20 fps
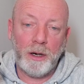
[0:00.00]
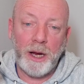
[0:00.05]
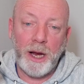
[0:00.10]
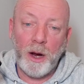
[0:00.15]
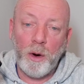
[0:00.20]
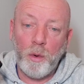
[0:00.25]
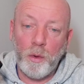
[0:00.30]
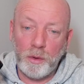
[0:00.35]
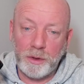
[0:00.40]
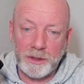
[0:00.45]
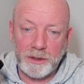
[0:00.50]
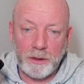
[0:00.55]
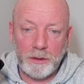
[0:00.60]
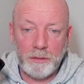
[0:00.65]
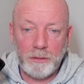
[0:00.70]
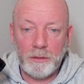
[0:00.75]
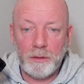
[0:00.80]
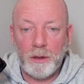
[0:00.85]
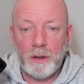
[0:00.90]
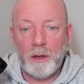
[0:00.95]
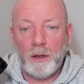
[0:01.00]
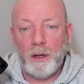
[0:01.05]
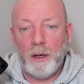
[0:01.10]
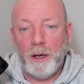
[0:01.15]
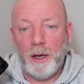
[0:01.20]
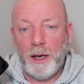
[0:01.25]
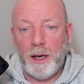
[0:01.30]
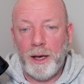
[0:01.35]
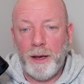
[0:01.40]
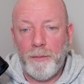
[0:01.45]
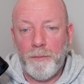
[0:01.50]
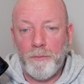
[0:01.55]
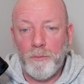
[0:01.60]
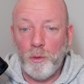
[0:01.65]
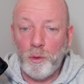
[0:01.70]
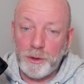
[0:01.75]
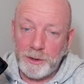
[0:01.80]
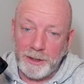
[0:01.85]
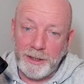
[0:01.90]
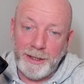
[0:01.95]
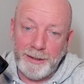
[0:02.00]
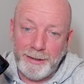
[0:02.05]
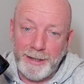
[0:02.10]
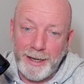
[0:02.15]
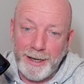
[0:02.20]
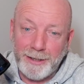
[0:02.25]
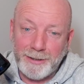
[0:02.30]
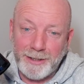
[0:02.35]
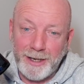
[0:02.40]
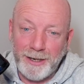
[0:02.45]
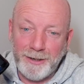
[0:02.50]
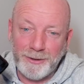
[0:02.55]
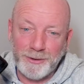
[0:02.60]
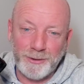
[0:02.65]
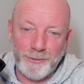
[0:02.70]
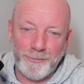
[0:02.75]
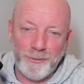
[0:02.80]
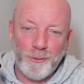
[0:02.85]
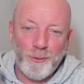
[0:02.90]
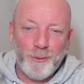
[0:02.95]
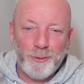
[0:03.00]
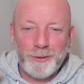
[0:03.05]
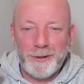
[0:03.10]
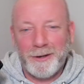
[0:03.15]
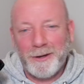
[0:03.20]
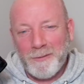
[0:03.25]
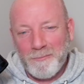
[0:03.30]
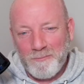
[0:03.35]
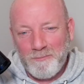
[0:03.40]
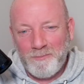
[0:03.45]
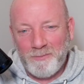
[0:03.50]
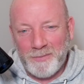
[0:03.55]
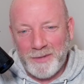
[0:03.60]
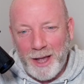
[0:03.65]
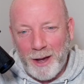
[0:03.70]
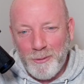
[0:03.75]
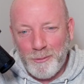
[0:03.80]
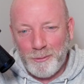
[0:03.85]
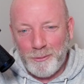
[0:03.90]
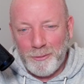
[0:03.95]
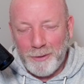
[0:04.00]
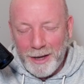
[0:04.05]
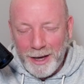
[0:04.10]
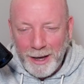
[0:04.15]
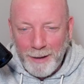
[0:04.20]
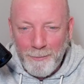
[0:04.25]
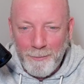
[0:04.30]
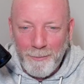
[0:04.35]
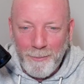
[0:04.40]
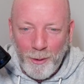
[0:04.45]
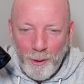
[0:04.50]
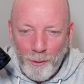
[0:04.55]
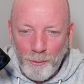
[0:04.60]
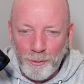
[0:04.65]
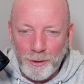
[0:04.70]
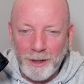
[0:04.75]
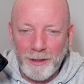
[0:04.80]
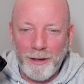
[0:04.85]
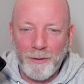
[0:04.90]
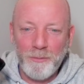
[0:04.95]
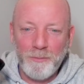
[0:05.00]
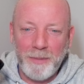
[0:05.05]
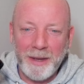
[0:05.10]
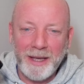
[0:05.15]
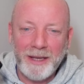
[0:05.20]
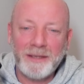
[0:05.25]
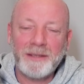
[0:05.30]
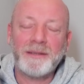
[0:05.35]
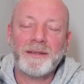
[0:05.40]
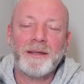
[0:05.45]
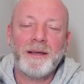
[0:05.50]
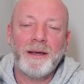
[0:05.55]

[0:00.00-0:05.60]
hosting, mostly in data centres of old, now all cloud based.